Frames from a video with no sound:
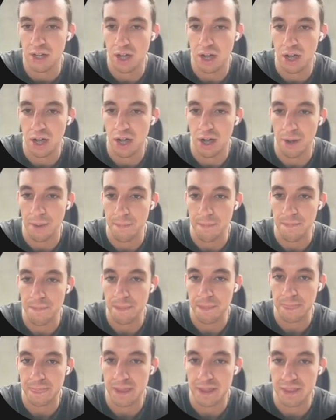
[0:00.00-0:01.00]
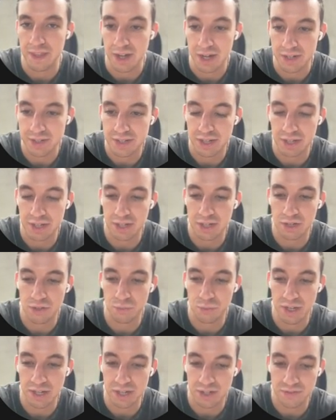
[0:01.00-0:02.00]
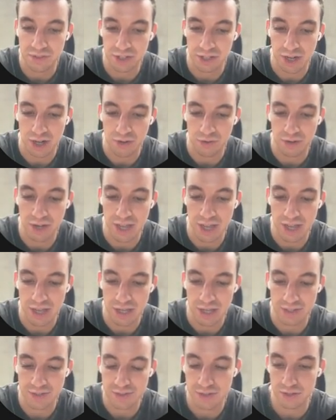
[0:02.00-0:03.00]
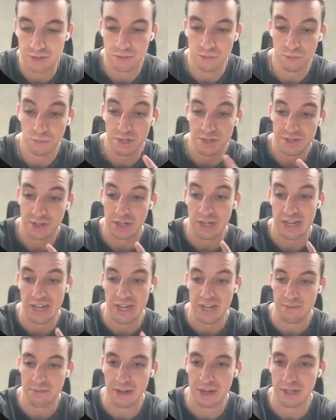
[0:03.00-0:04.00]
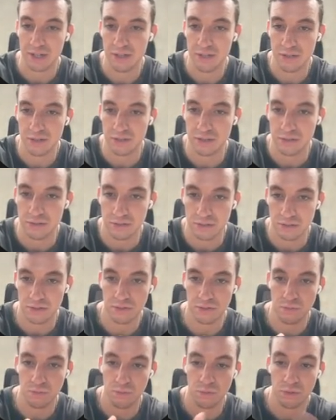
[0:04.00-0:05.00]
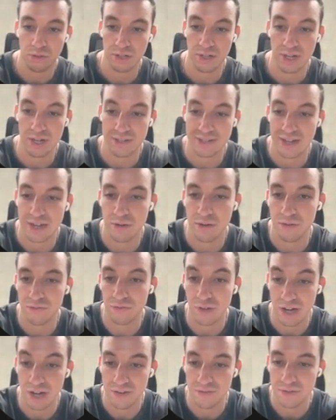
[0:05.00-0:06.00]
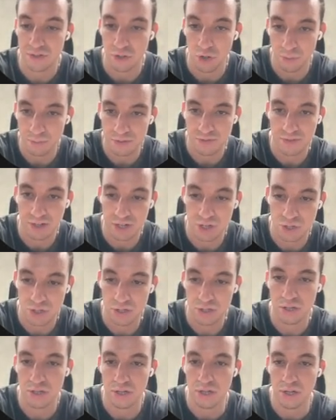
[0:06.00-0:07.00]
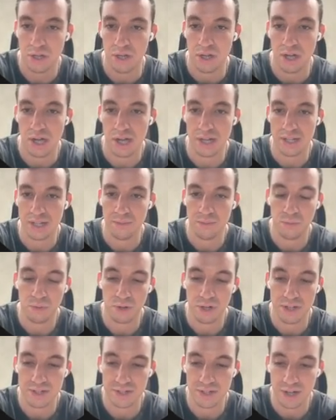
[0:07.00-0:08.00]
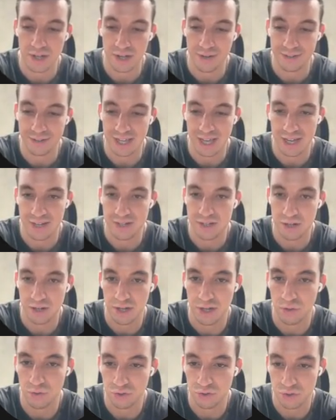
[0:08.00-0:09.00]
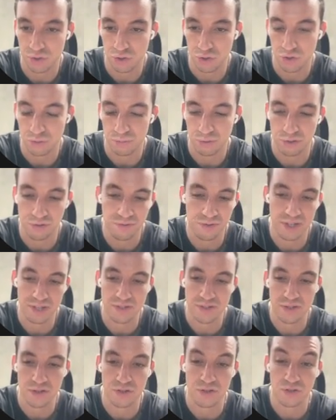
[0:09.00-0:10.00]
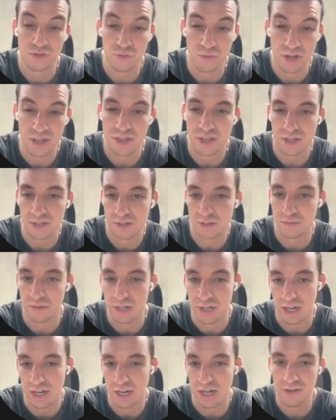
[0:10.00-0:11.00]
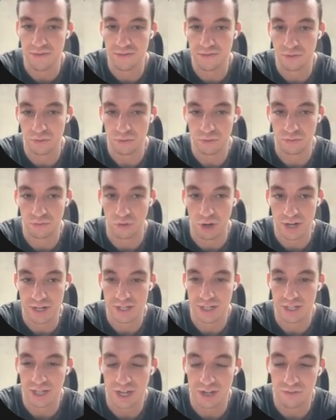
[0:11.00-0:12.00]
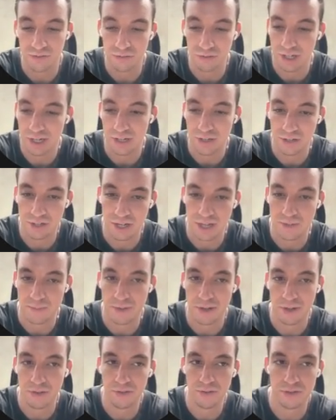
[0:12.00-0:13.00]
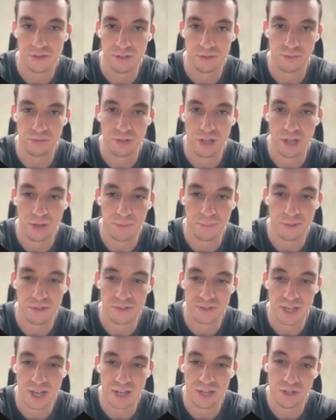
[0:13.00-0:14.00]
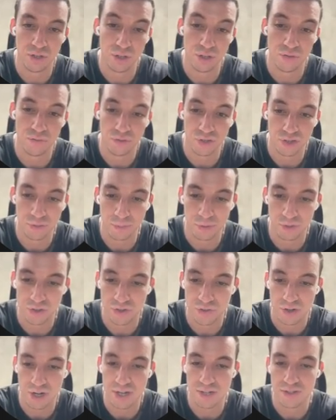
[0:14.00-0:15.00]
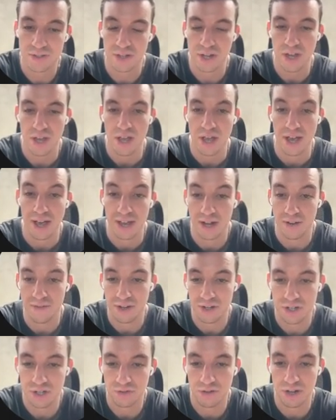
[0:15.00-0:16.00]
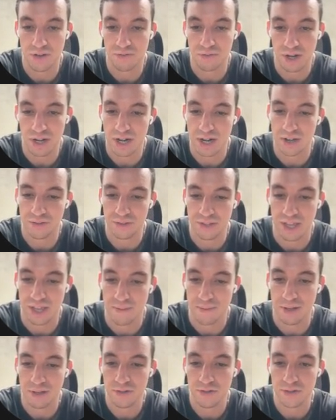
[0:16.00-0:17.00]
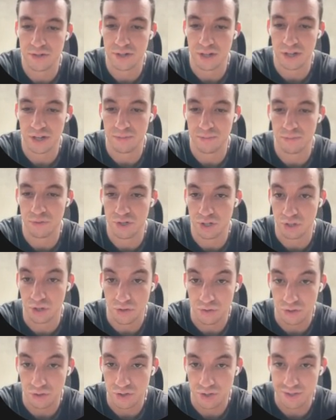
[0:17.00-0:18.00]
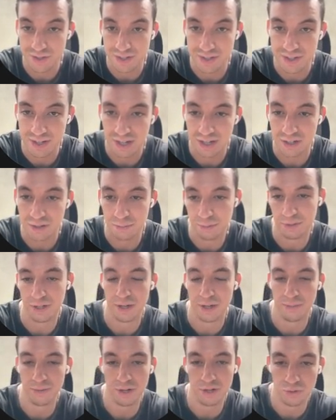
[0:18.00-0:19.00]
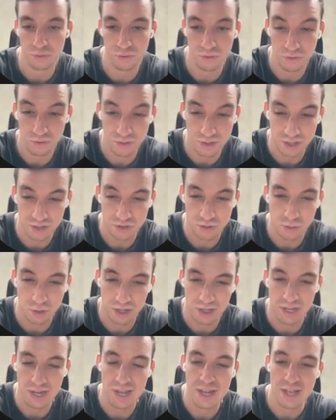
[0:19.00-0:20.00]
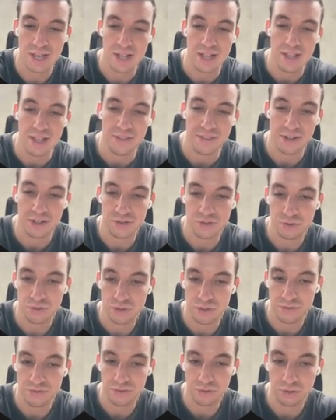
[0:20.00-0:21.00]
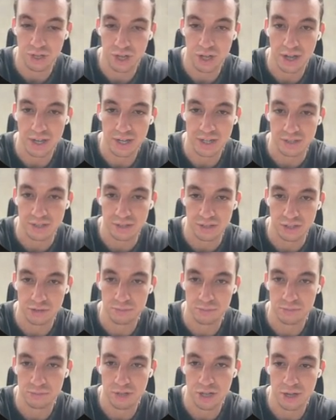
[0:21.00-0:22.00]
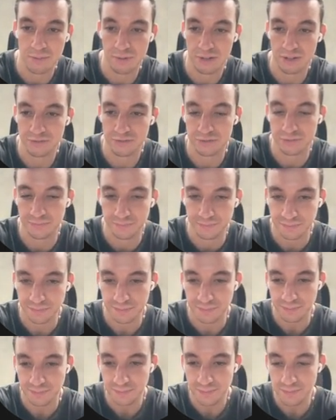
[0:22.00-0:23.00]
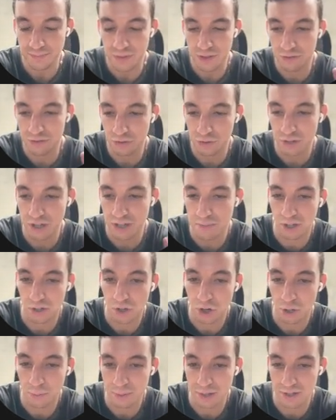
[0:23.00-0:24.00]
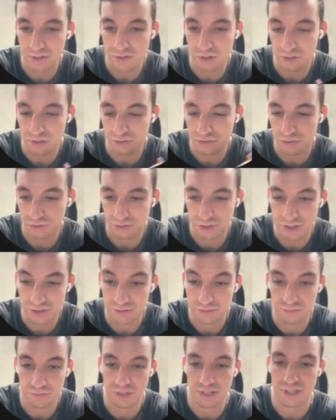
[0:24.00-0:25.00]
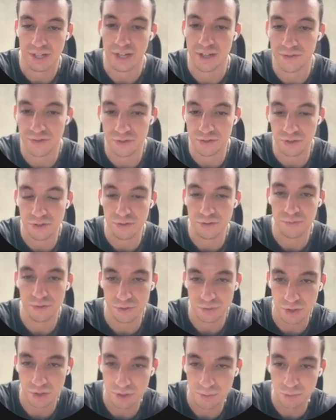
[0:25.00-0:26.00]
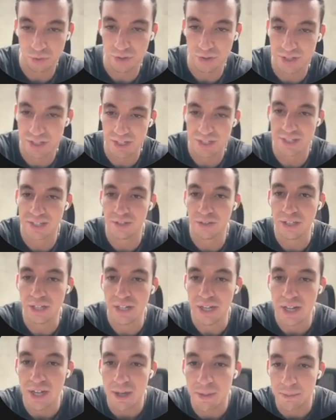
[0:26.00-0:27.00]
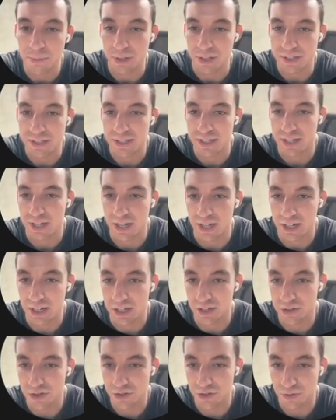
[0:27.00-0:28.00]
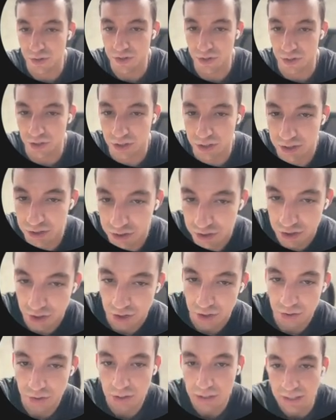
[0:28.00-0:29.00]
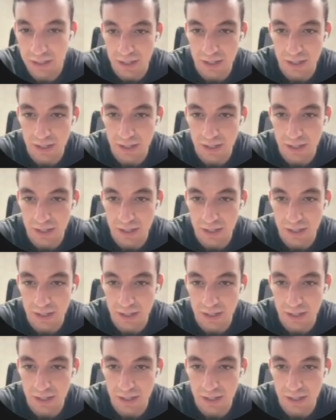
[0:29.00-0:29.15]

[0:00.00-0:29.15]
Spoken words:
The next thing we need to figure out is what is our lead magnet, what is our relevant observation, and then what is our case study or social proof. These are the three things that we need for writing a really good email that will help us get good response rates. And I've actually already written out the emails, which I'll go through in just a second, but I'm going to talk through this quickly. There is also a full guide above for email copy, so feel free to read that through, which will go more in detail, but I'll just run through. So